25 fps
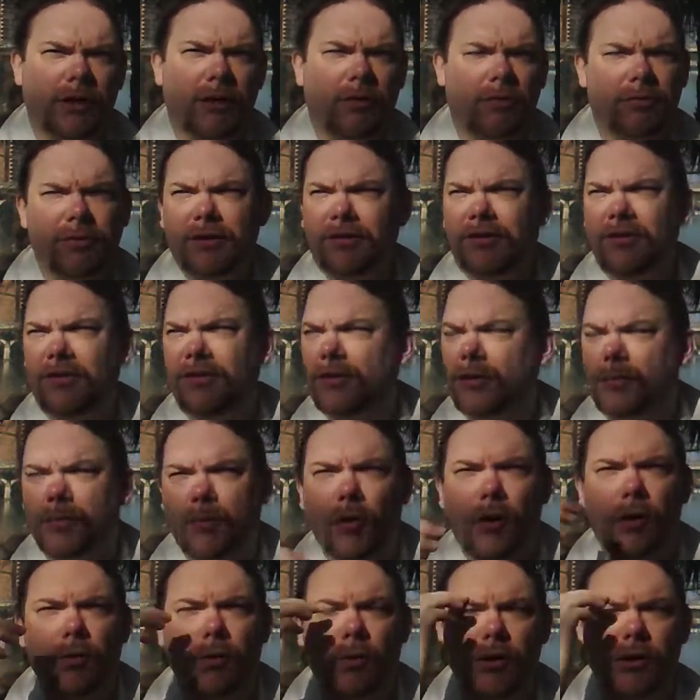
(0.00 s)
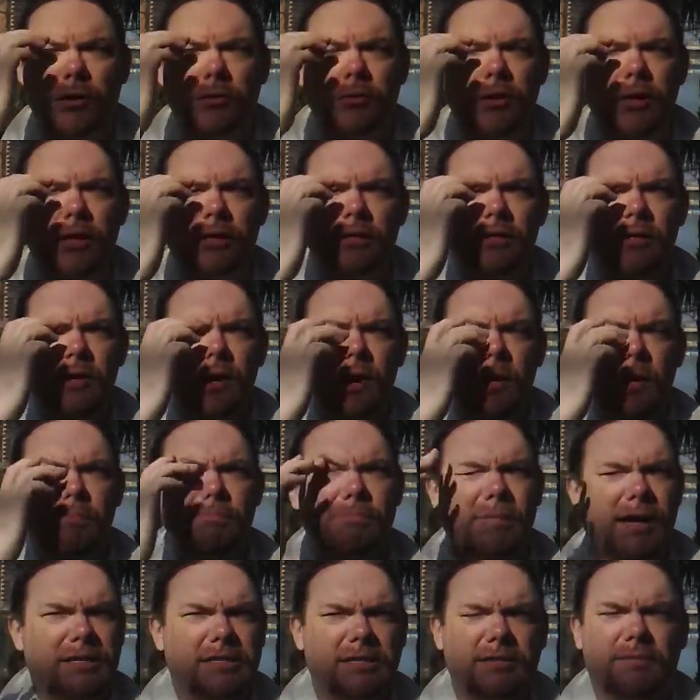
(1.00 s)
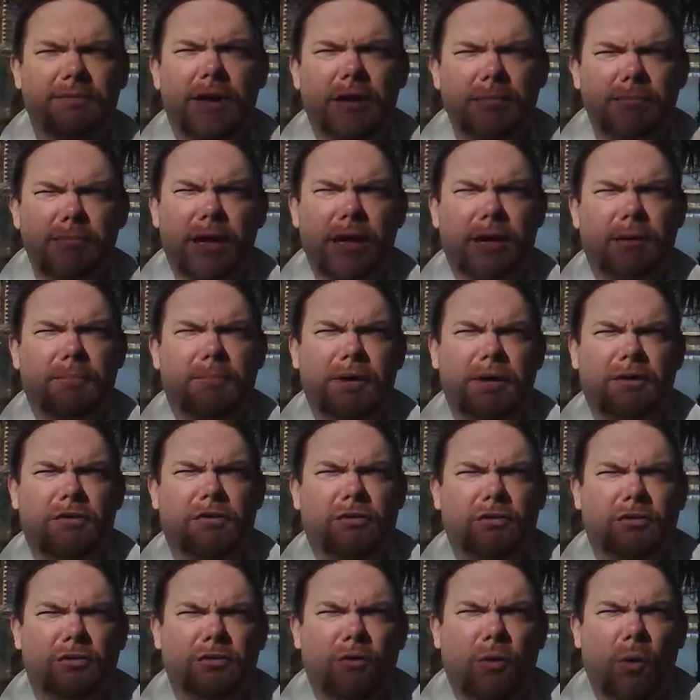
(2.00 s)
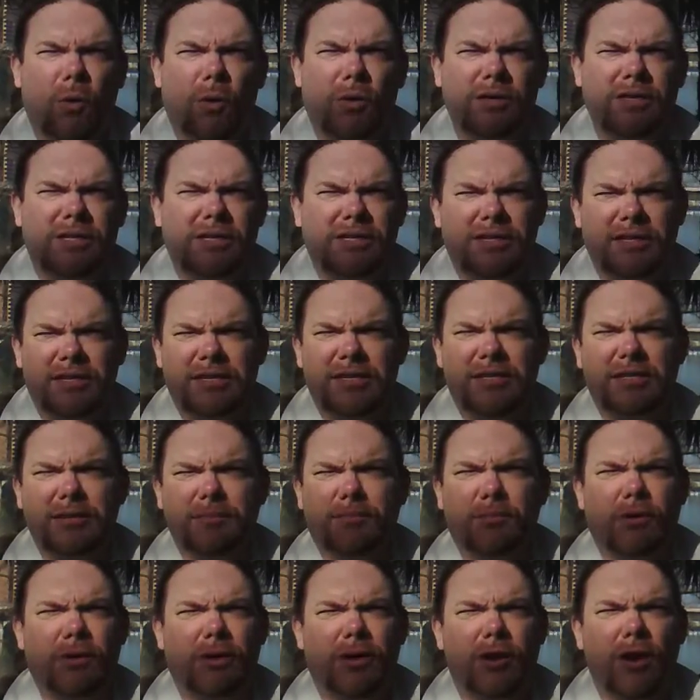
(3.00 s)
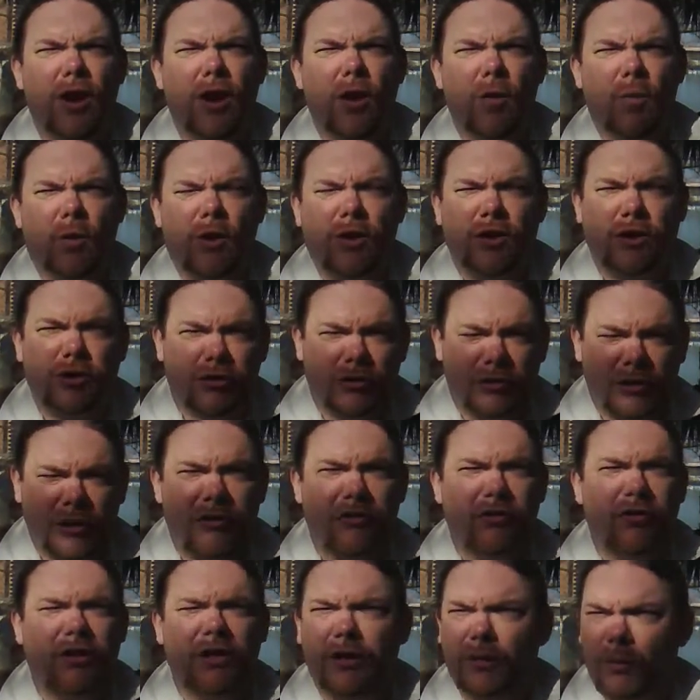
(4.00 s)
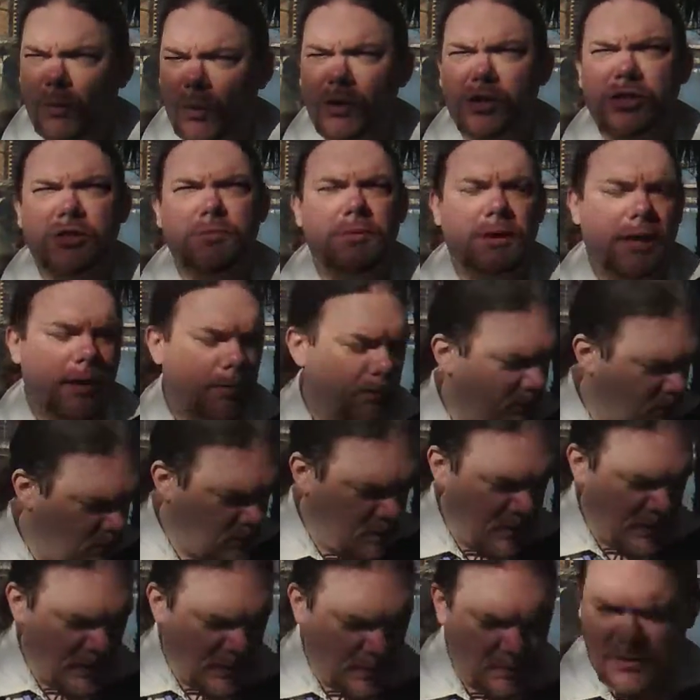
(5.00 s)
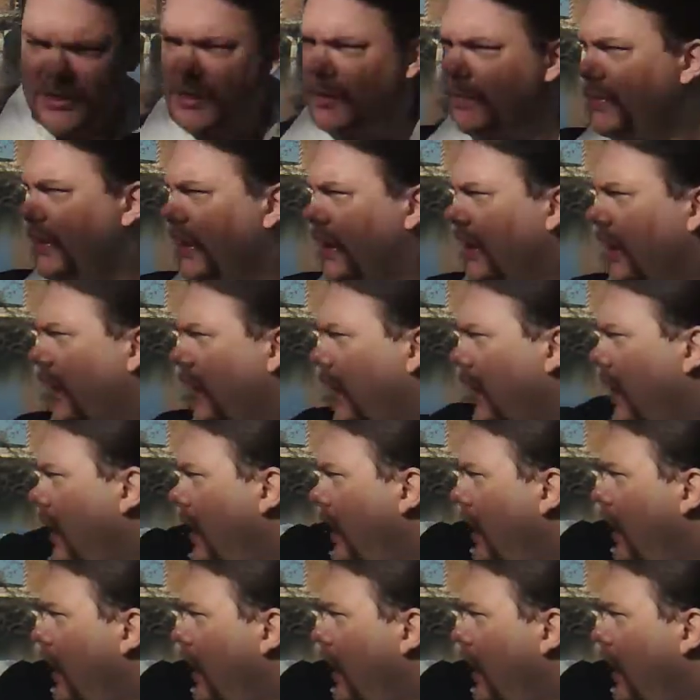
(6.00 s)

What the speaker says: You know, this isn't the point where you need massive 8 megapixels of quality. This is the point where you literally want to be able to pick up something